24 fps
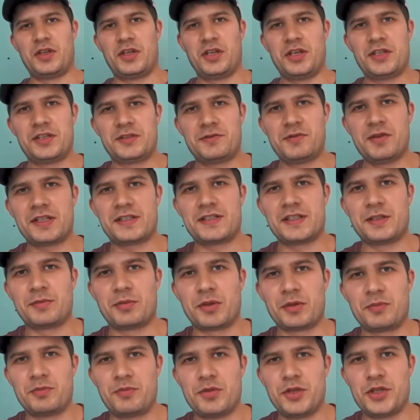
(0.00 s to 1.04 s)
My dear
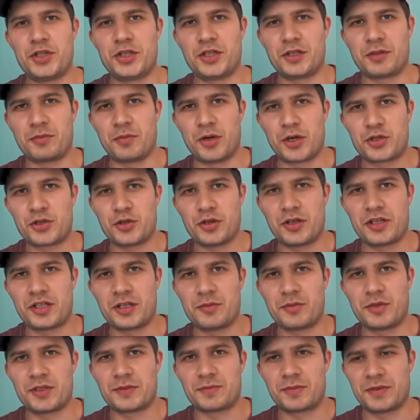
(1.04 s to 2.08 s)
unknown subscriber, thank
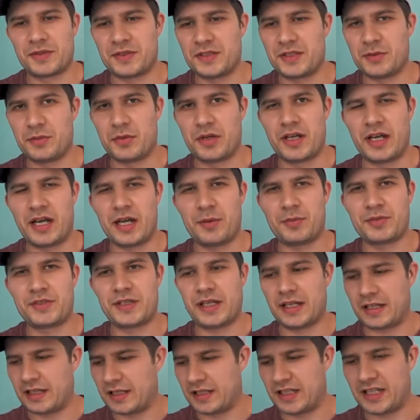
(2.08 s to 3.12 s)
you so much for this nice
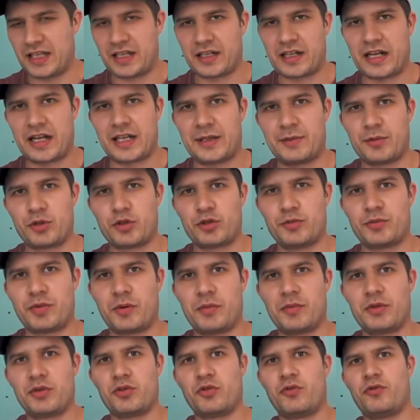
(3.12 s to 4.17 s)
unexpected gift. I'll
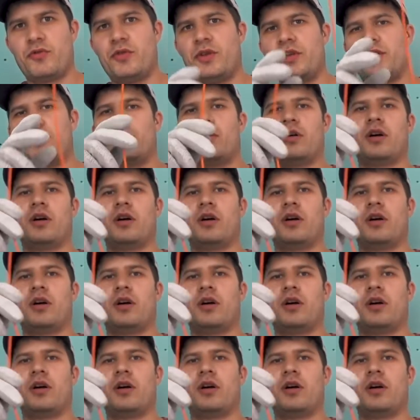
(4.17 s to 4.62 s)
mention you in one of my